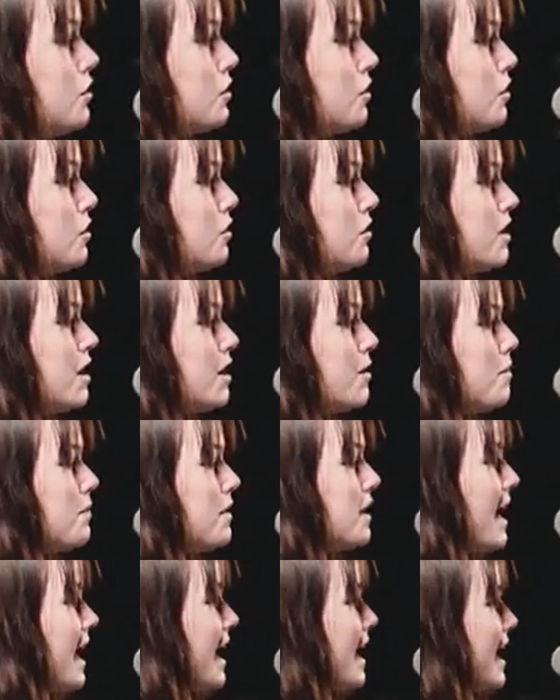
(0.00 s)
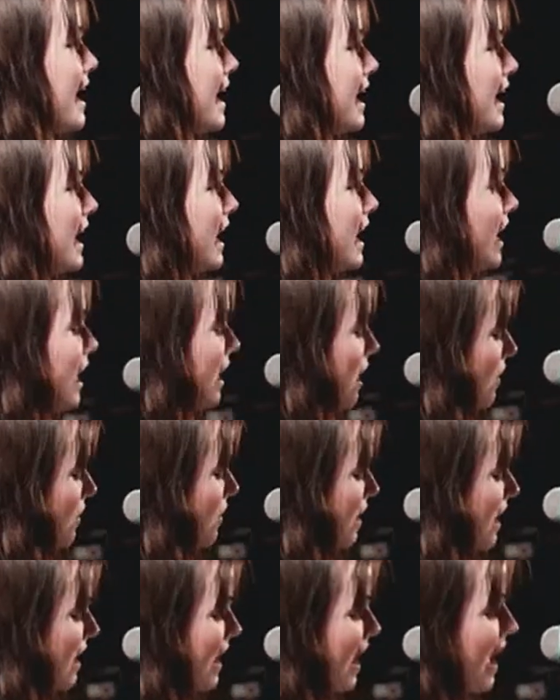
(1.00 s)
of you replay
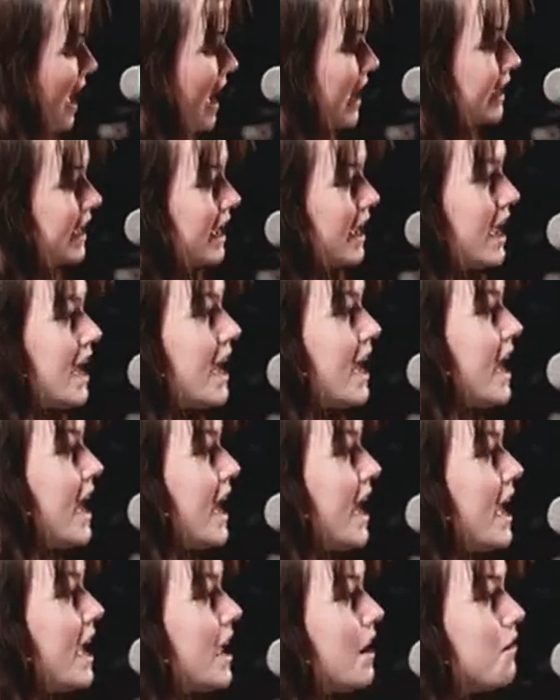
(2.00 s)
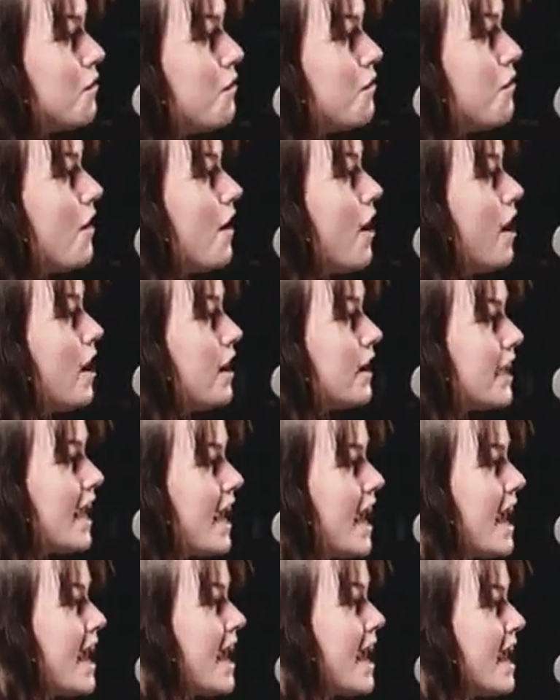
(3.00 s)
that I can't
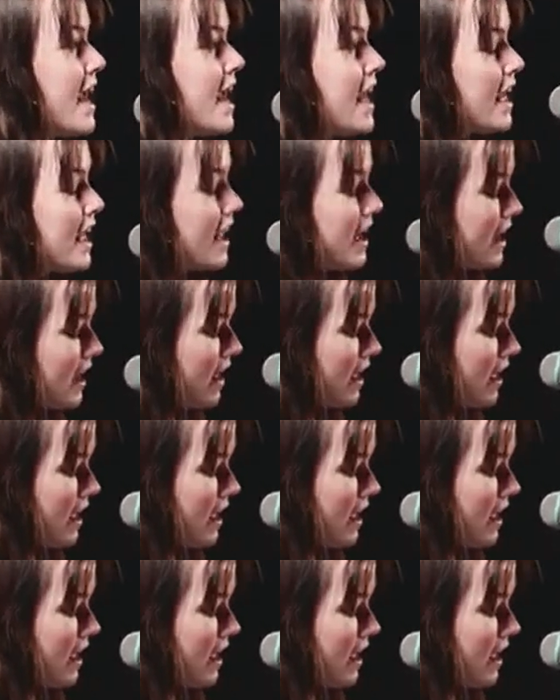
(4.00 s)
forget.